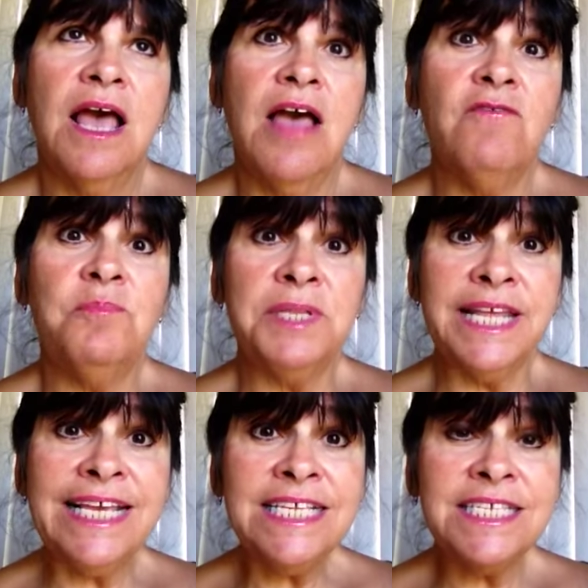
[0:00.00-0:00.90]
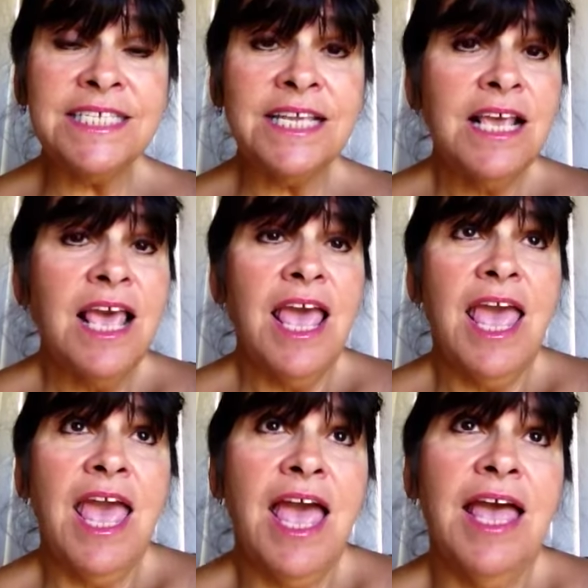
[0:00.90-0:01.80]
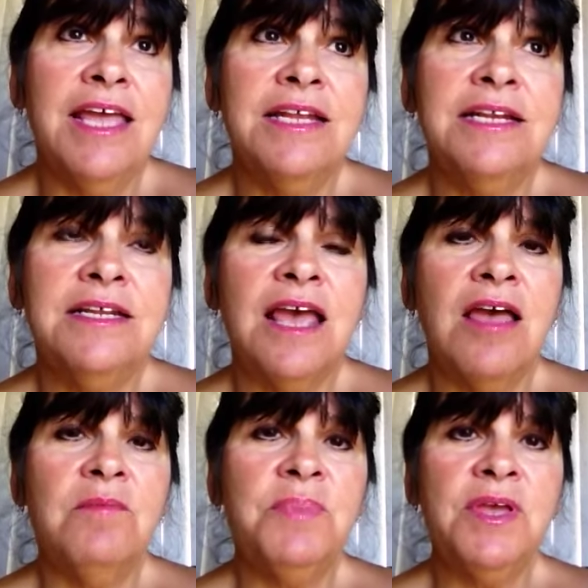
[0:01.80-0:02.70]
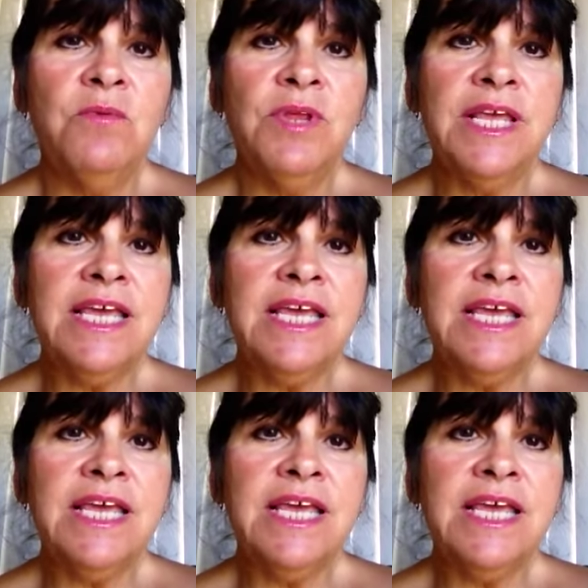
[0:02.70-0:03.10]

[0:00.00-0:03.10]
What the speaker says: of bliss and being really